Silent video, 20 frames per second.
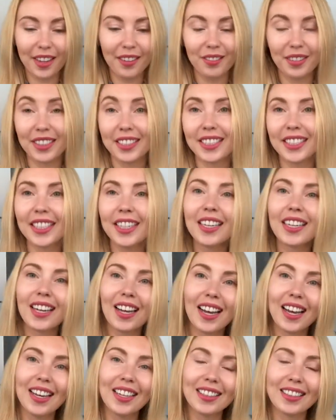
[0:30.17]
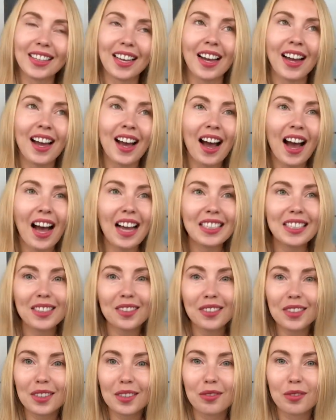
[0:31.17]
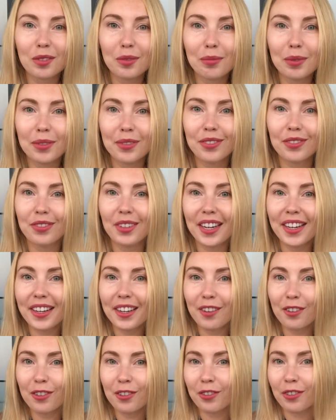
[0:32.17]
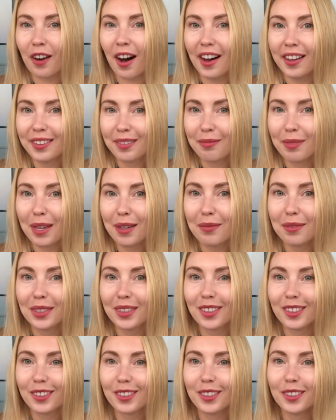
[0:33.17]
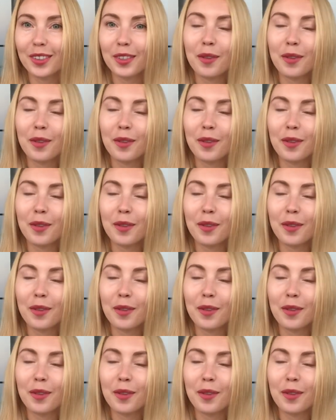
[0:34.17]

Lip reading: everything. And I thought it would be very fun maybe to